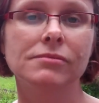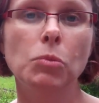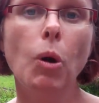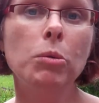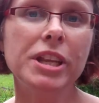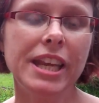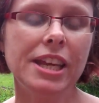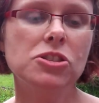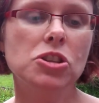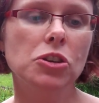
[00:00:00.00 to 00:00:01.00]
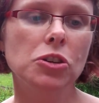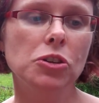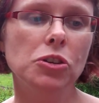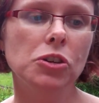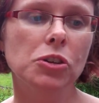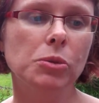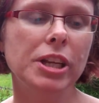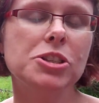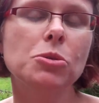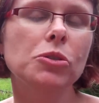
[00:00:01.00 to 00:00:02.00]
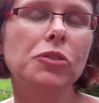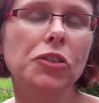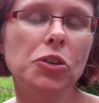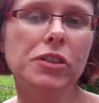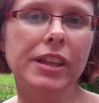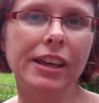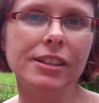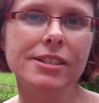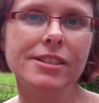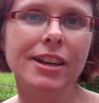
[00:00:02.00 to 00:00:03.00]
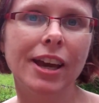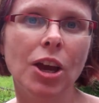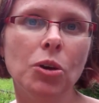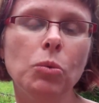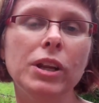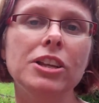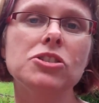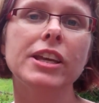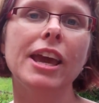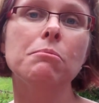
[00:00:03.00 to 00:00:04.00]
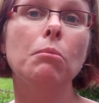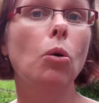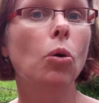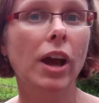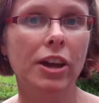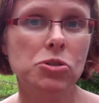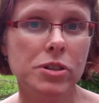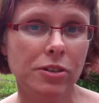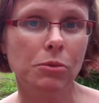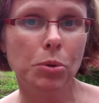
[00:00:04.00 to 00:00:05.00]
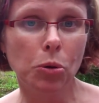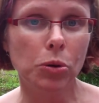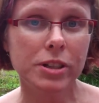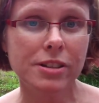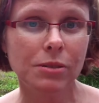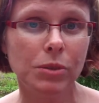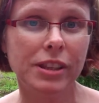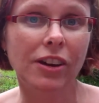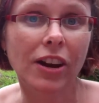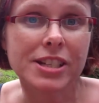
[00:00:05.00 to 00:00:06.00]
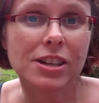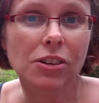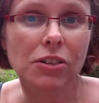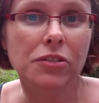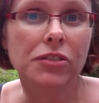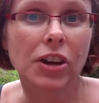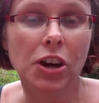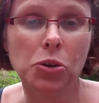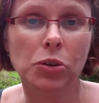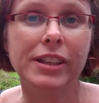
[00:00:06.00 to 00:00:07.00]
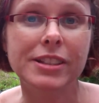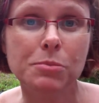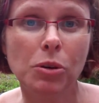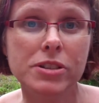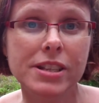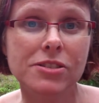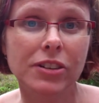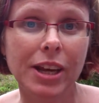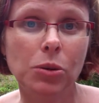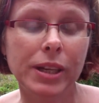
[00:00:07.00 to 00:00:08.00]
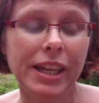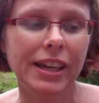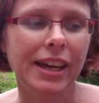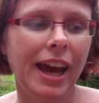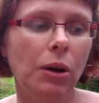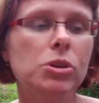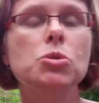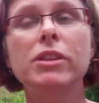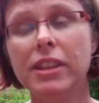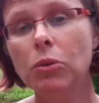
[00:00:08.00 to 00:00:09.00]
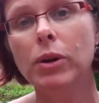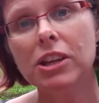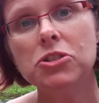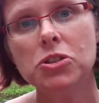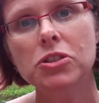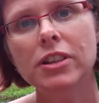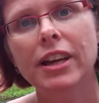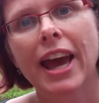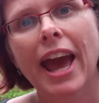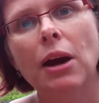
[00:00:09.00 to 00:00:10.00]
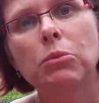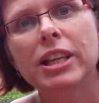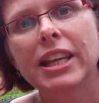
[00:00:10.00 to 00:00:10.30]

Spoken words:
Well, we need to do a few things. We need to get more countries on board with the idea of agreeing this process on equity, which we think we can do. And we